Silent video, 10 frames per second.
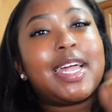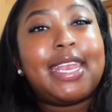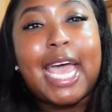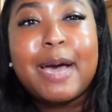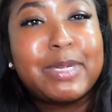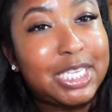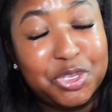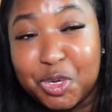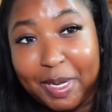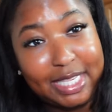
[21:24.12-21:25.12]
Now I'm gonna just
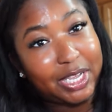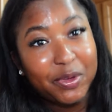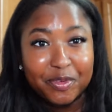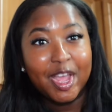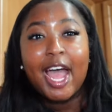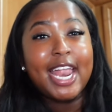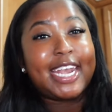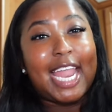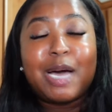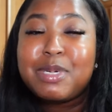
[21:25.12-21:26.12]
do it myself.
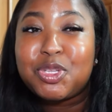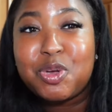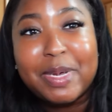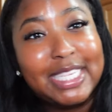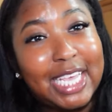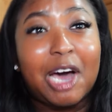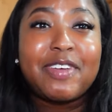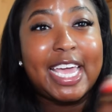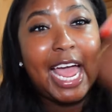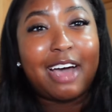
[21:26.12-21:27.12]
Now I'm gonna just do it myself
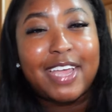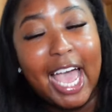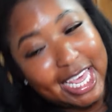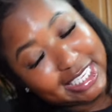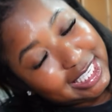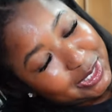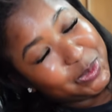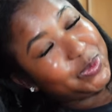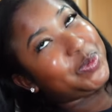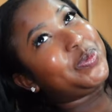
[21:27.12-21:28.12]
and have an attitude.
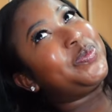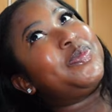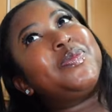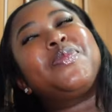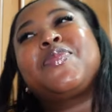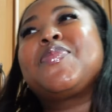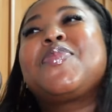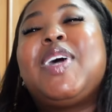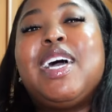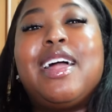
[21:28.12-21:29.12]

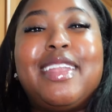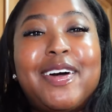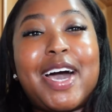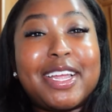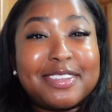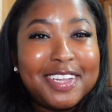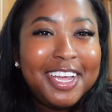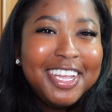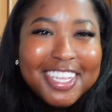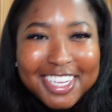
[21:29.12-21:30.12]
No,
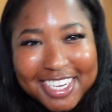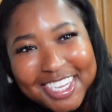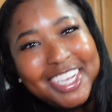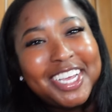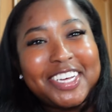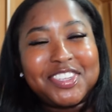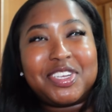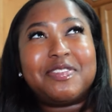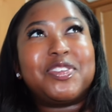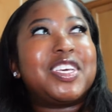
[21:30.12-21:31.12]
it was
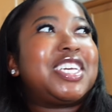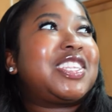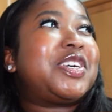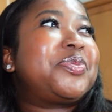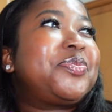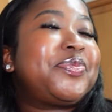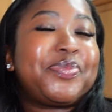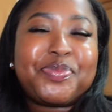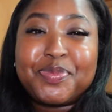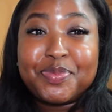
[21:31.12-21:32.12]
only a few things, so.
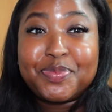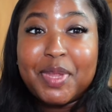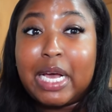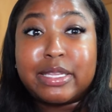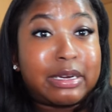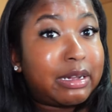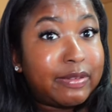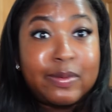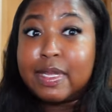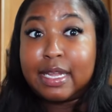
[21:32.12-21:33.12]
Because, girl, if
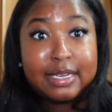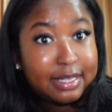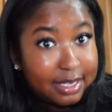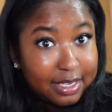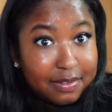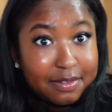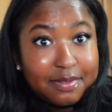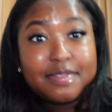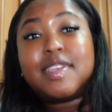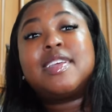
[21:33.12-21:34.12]
it was a lot of
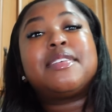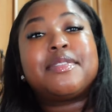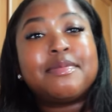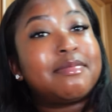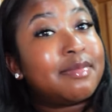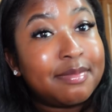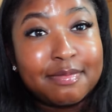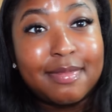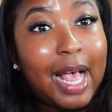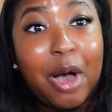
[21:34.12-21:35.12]

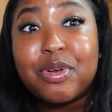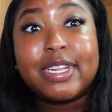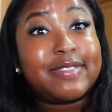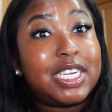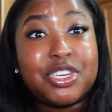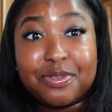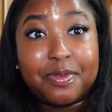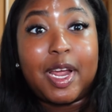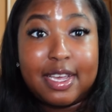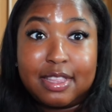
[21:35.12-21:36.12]
stuff, I would have left that shit
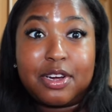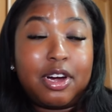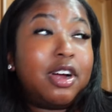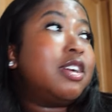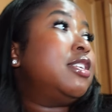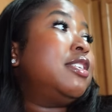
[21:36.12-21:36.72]
right in the car.